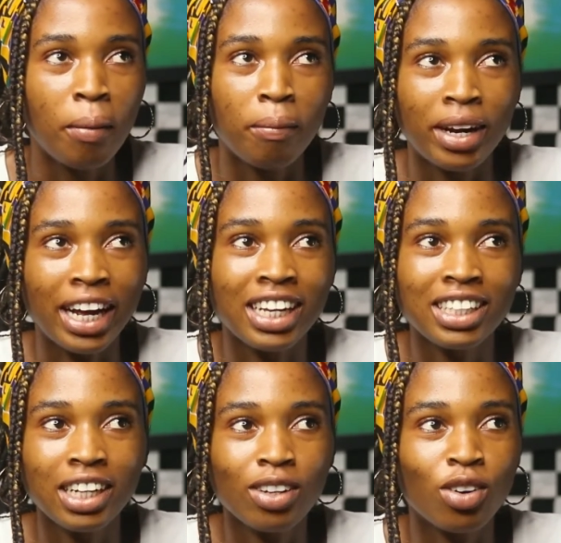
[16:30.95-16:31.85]
But I
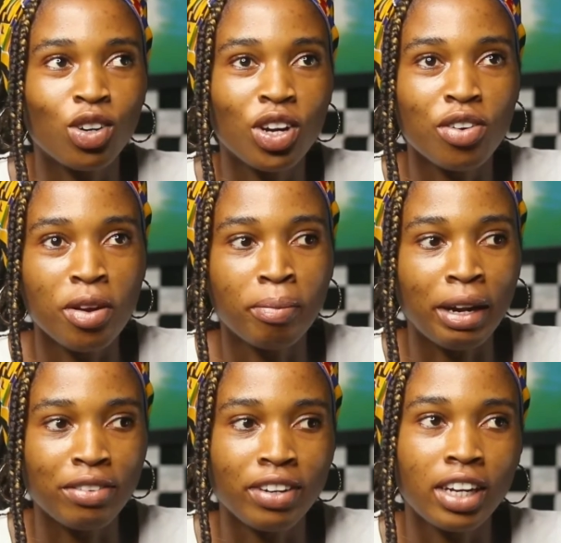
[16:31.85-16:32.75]
said in my
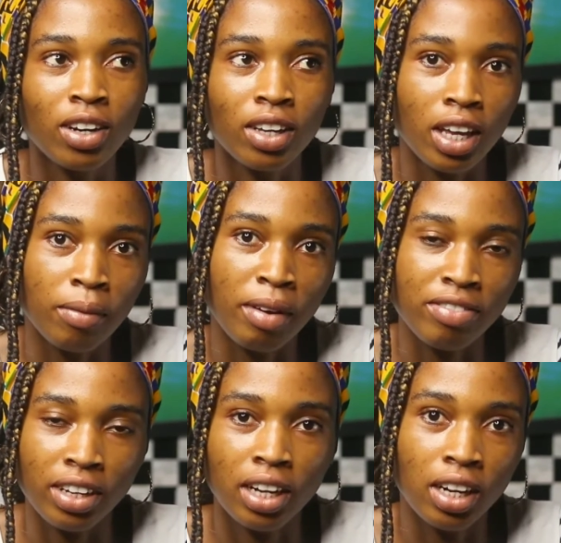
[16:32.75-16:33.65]
final year, my
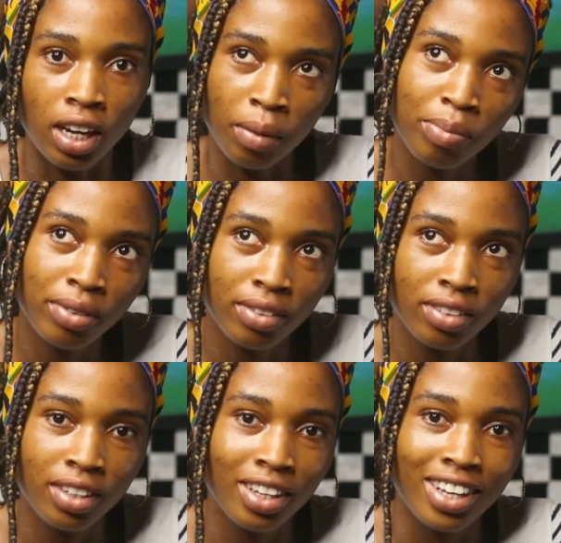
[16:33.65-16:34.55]
final lab,
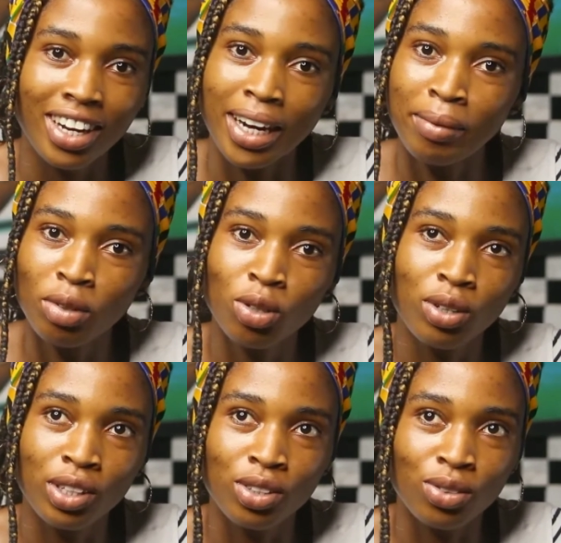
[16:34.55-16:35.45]
I'm not
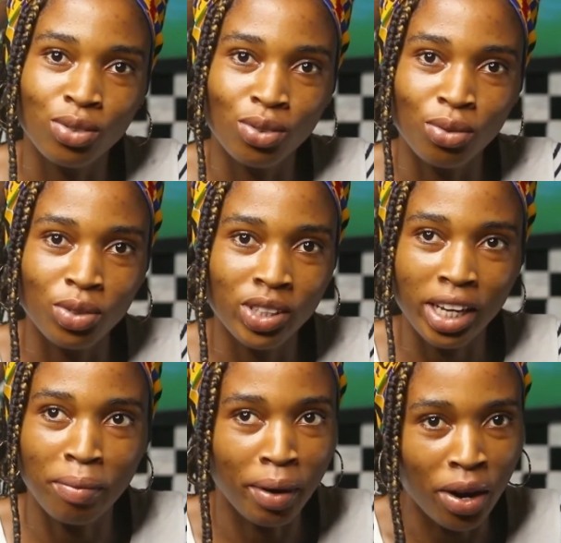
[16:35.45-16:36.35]
going to
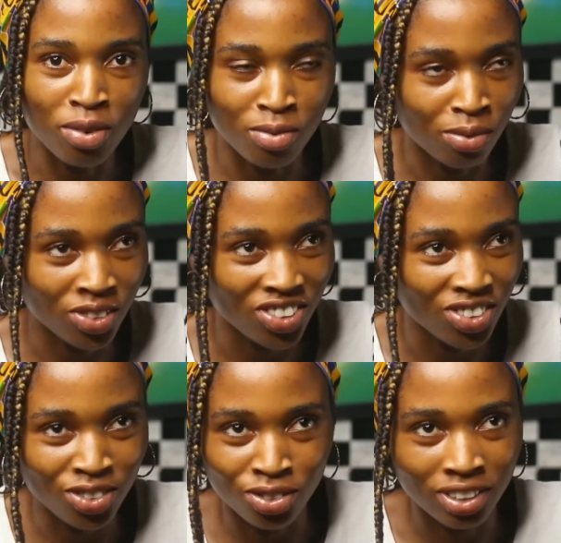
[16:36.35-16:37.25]
stay in my room,
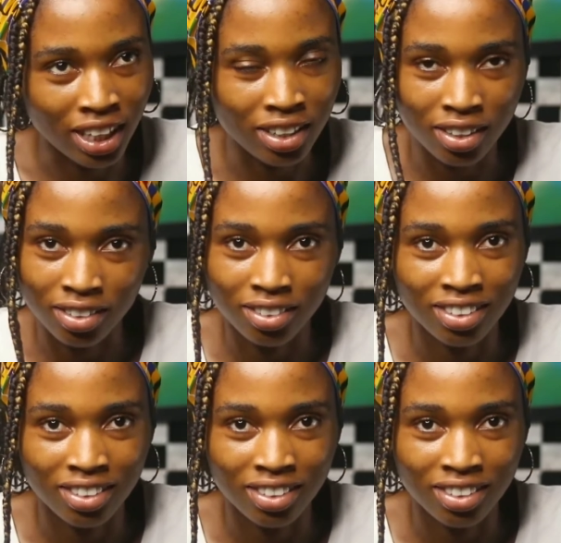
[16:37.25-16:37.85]
do nothing.